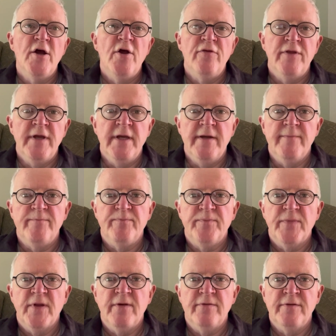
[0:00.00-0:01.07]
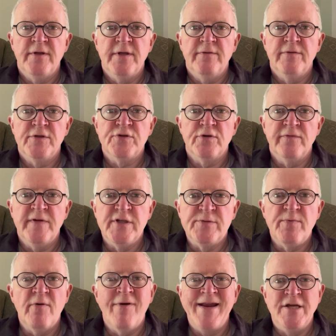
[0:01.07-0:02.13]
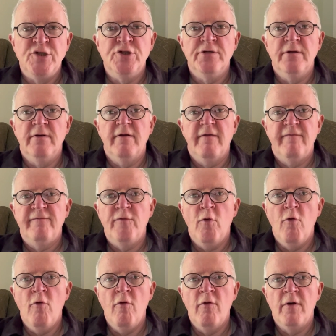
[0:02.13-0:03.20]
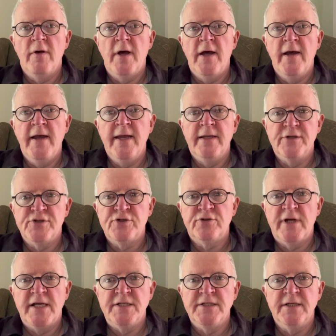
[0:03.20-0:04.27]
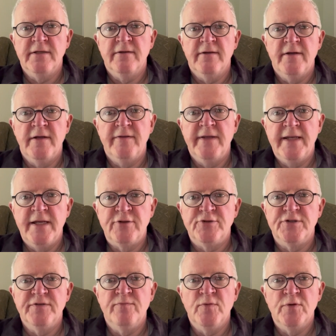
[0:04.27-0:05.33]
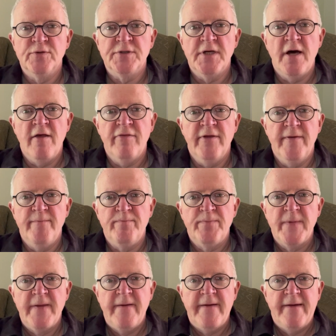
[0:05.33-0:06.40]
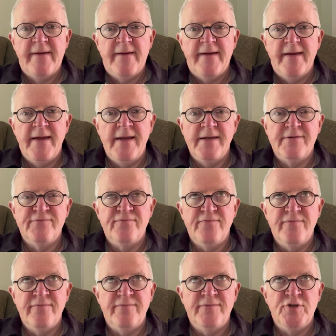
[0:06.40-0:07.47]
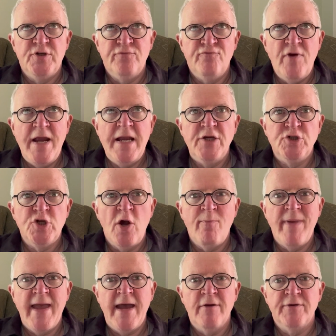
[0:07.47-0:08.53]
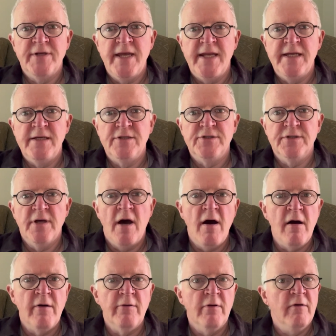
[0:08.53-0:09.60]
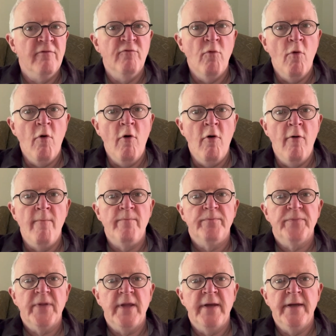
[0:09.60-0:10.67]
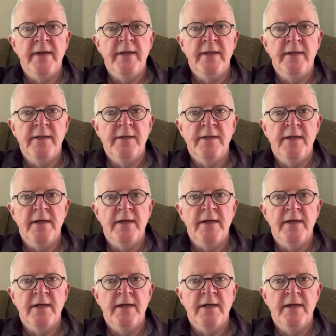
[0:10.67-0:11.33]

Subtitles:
the sort of inspiration for illustrating the Alliterative Morte Arthure. She really showed me how to get into the horror of war, and